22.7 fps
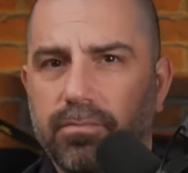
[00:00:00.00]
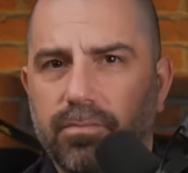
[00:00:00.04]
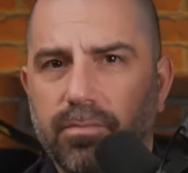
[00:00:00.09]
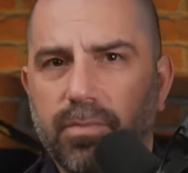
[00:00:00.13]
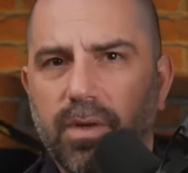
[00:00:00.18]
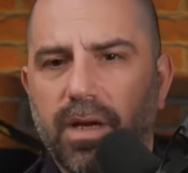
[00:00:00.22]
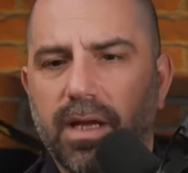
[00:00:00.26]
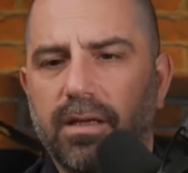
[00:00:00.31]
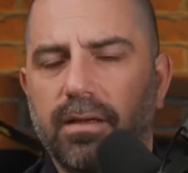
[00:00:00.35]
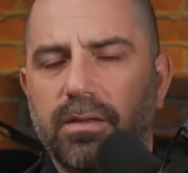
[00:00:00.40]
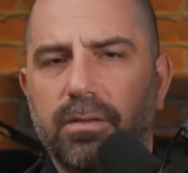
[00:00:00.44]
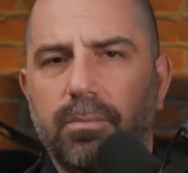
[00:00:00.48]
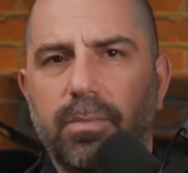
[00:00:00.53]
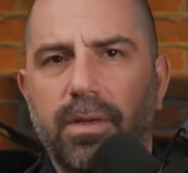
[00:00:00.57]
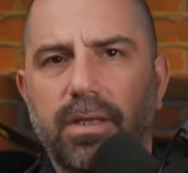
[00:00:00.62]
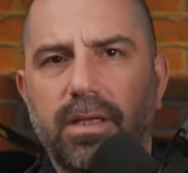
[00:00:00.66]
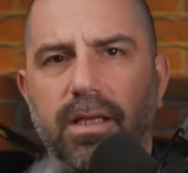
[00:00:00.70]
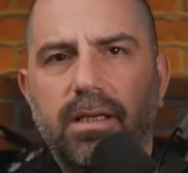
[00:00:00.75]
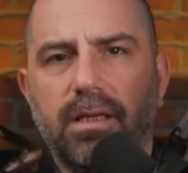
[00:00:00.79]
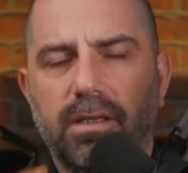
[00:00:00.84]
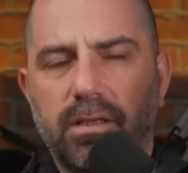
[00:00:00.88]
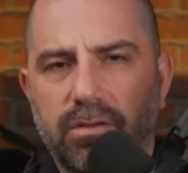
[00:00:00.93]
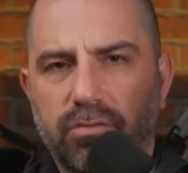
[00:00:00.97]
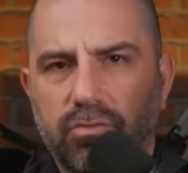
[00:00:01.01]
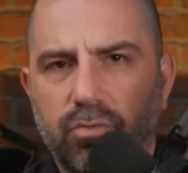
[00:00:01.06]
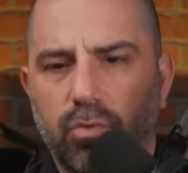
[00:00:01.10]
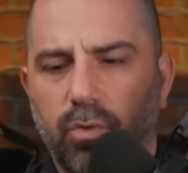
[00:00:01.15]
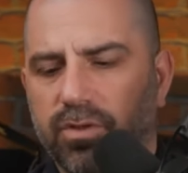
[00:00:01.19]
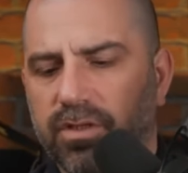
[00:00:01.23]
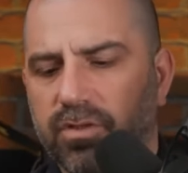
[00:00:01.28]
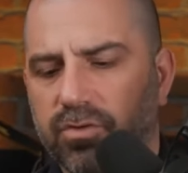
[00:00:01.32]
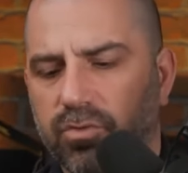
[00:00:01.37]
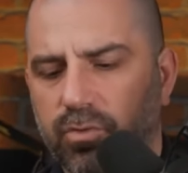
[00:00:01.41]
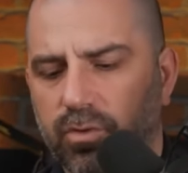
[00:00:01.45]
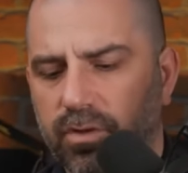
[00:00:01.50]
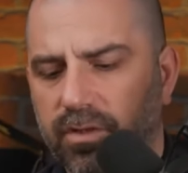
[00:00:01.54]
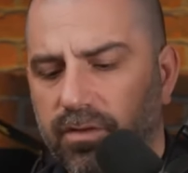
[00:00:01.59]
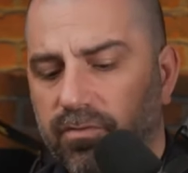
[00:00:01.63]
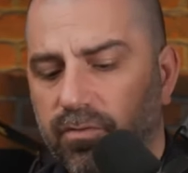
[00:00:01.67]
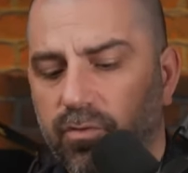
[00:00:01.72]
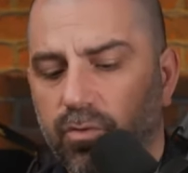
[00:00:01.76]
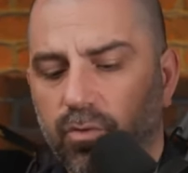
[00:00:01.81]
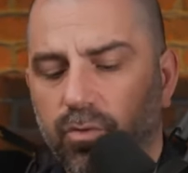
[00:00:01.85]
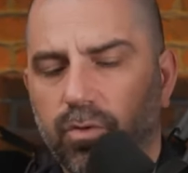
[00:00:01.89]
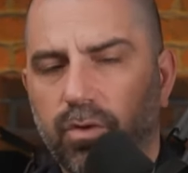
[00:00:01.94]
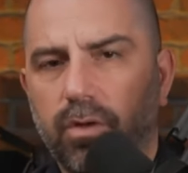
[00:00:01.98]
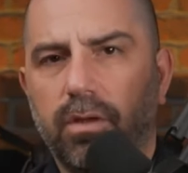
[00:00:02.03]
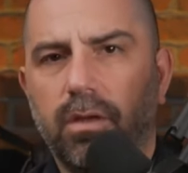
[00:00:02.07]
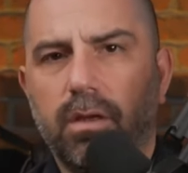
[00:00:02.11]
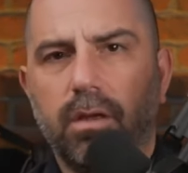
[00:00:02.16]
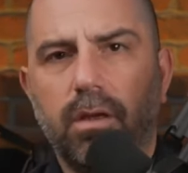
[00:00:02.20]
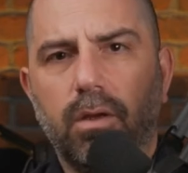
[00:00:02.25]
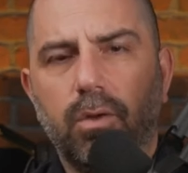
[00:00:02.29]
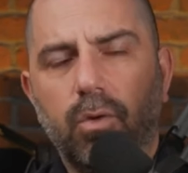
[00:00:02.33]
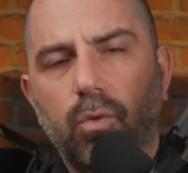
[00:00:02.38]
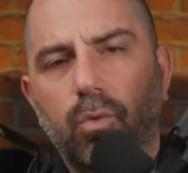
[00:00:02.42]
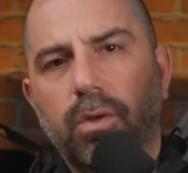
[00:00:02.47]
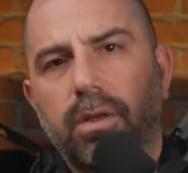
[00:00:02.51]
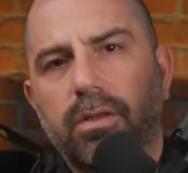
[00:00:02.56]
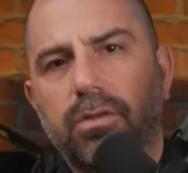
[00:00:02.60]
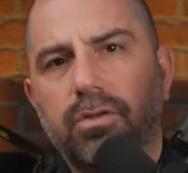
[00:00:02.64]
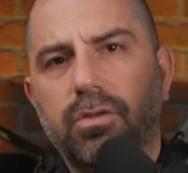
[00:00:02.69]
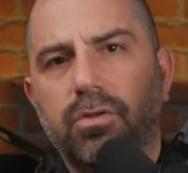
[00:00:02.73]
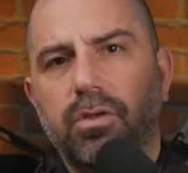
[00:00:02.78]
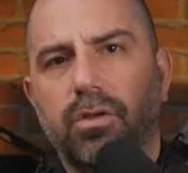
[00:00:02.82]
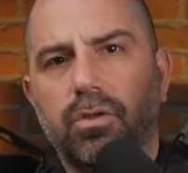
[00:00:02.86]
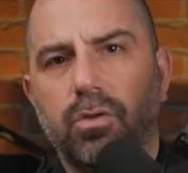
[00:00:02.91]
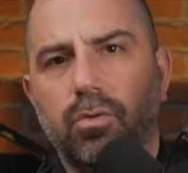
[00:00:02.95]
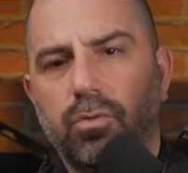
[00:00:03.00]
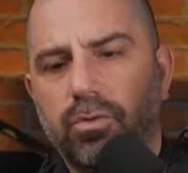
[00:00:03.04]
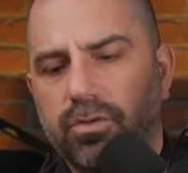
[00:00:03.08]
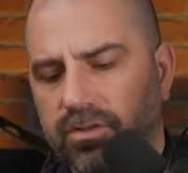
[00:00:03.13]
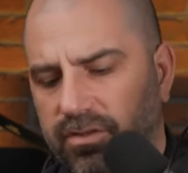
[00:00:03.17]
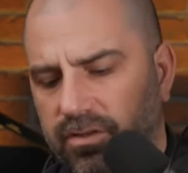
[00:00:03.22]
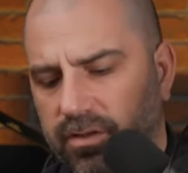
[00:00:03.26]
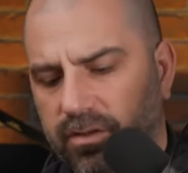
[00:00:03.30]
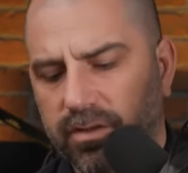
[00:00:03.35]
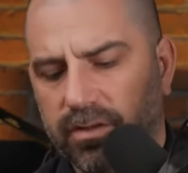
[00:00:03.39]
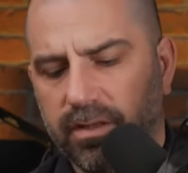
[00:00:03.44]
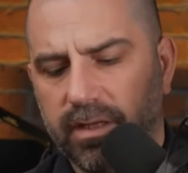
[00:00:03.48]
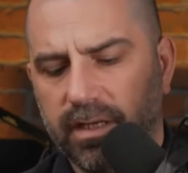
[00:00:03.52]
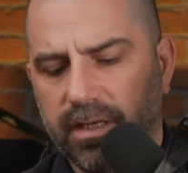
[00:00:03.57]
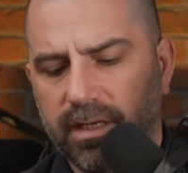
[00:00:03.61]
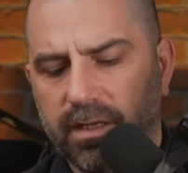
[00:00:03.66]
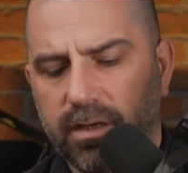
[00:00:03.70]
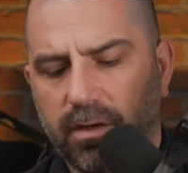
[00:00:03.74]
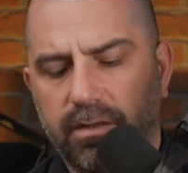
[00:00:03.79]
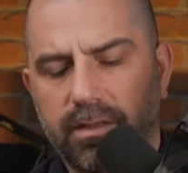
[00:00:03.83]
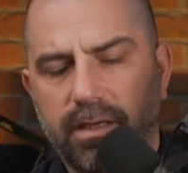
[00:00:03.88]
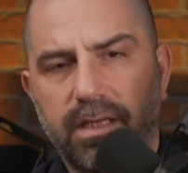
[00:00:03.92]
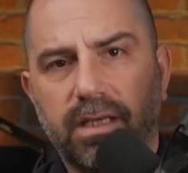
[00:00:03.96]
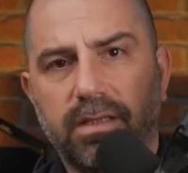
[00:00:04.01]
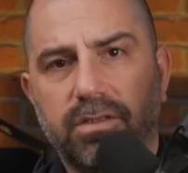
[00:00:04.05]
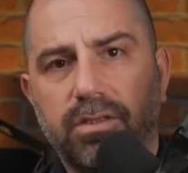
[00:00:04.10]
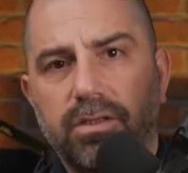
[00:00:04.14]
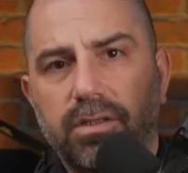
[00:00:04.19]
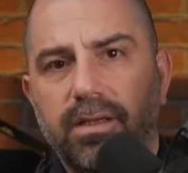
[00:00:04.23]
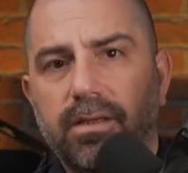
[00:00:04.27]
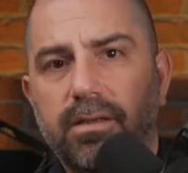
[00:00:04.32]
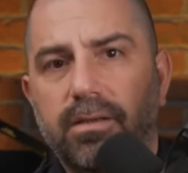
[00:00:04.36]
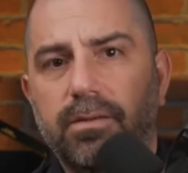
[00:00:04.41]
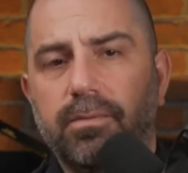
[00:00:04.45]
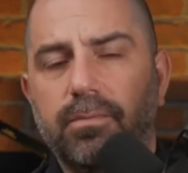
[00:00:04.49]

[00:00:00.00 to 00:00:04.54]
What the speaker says: right at the beginning of 2024, according to the news circulating on the internet.